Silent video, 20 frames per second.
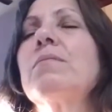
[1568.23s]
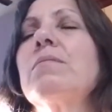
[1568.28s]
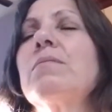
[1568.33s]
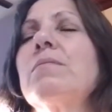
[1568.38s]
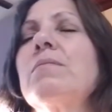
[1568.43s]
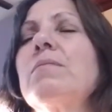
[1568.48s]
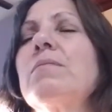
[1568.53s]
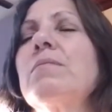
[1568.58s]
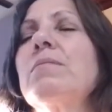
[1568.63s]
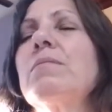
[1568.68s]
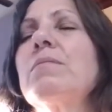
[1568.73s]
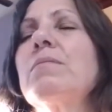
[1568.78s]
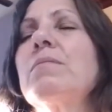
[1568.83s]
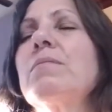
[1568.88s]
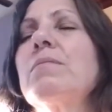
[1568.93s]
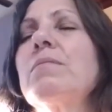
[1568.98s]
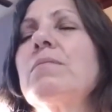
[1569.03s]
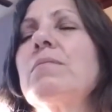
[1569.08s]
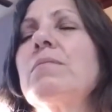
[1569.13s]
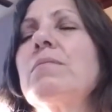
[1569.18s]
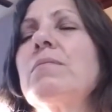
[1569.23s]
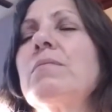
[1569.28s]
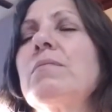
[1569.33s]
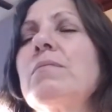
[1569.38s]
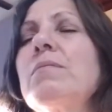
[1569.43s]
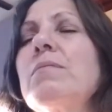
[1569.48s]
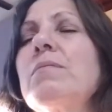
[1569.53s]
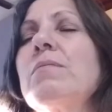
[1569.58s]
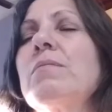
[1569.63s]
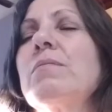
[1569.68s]

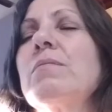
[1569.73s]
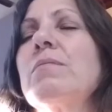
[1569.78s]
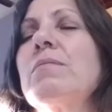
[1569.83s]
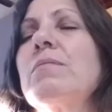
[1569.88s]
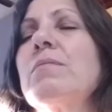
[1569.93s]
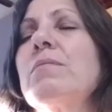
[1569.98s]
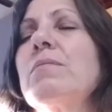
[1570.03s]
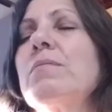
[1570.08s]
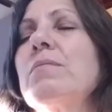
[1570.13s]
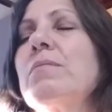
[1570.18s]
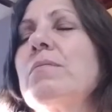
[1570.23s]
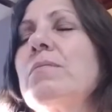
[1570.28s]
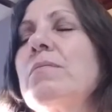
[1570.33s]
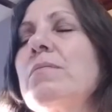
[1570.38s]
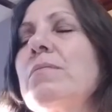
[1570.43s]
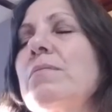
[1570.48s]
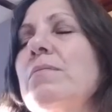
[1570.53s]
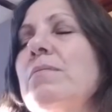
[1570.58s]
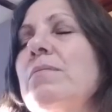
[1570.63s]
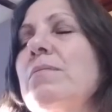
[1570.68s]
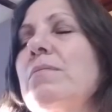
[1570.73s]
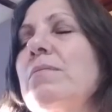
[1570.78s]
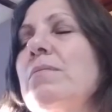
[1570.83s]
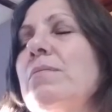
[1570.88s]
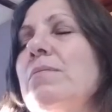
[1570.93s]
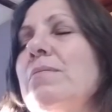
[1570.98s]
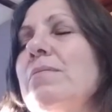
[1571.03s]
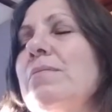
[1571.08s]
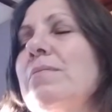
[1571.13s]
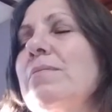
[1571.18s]

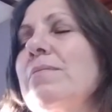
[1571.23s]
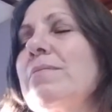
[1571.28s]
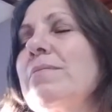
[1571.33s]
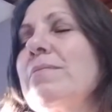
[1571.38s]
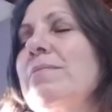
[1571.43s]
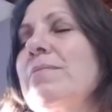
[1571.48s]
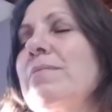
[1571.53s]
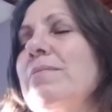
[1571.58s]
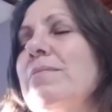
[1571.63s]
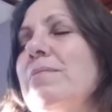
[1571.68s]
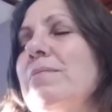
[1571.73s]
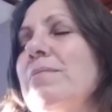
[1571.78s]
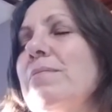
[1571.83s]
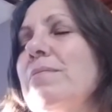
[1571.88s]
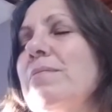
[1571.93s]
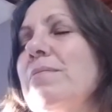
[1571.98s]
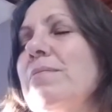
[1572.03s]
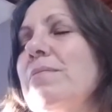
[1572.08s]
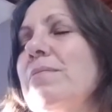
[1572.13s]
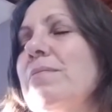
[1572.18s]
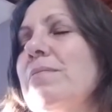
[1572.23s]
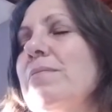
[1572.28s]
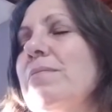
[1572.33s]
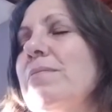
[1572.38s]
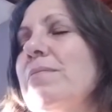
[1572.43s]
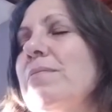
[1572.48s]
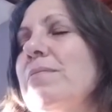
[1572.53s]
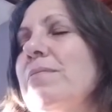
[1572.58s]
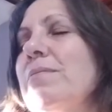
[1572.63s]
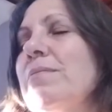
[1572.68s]

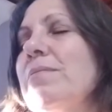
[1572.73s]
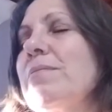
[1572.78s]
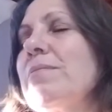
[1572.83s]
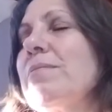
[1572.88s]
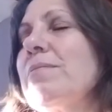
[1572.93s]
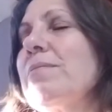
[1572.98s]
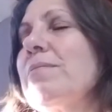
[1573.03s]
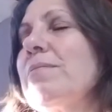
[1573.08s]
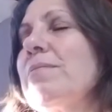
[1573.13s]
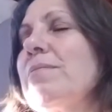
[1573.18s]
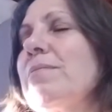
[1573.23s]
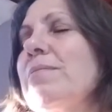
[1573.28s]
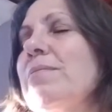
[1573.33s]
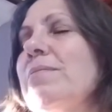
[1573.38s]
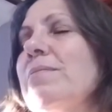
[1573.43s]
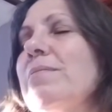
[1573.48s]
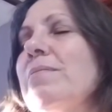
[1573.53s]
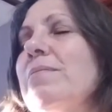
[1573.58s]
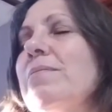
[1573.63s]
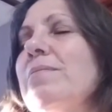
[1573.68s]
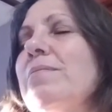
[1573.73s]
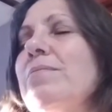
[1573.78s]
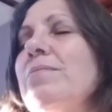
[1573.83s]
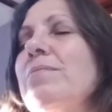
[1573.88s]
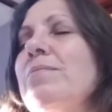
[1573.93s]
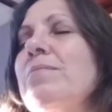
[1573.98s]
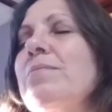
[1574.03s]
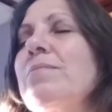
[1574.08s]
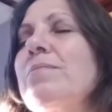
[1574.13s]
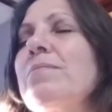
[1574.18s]

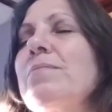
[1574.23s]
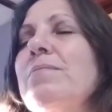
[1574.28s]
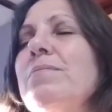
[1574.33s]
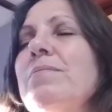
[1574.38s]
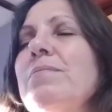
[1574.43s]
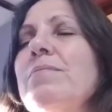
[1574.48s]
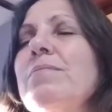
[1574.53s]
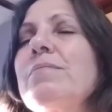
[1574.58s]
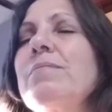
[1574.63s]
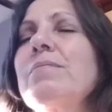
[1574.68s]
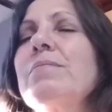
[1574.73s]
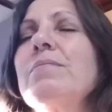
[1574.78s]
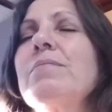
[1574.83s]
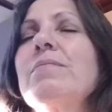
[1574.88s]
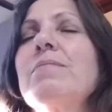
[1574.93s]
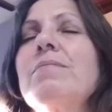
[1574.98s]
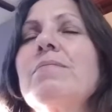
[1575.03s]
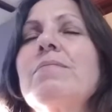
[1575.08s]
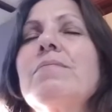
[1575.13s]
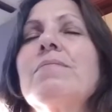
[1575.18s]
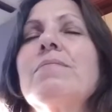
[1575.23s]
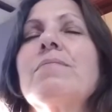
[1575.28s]
Nobody speaks.